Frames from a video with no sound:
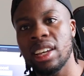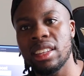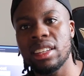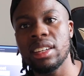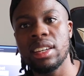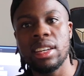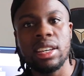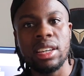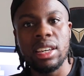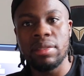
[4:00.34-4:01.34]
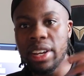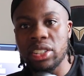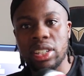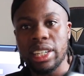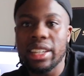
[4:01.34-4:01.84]
together,
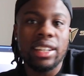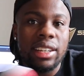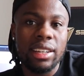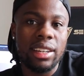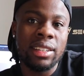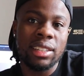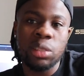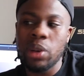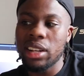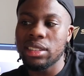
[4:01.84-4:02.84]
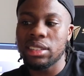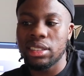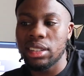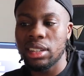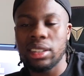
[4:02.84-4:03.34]
eventually it
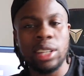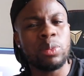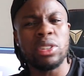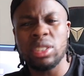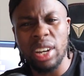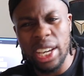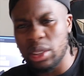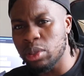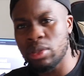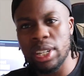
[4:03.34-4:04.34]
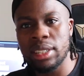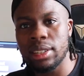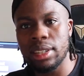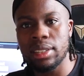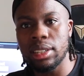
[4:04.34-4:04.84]
expands, and that's when you start getting those
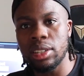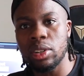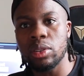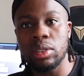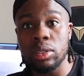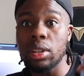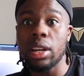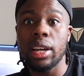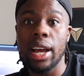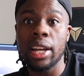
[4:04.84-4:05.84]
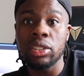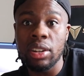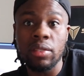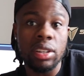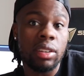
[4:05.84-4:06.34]
creases, and you know, and
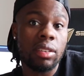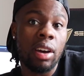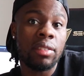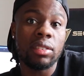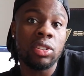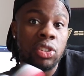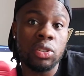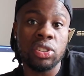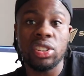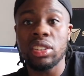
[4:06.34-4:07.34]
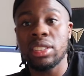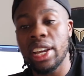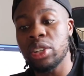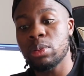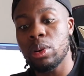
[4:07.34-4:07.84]
generally I think the shoe starts to
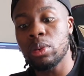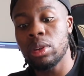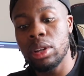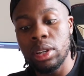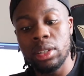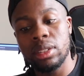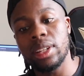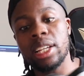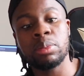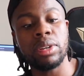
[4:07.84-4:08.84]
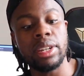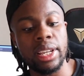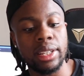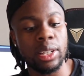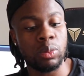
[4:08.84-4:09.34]
age well. So that's pretty
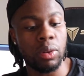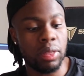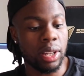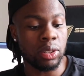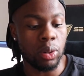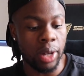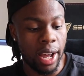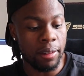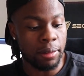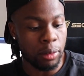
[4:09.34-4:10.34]
neat. That's one thing to look out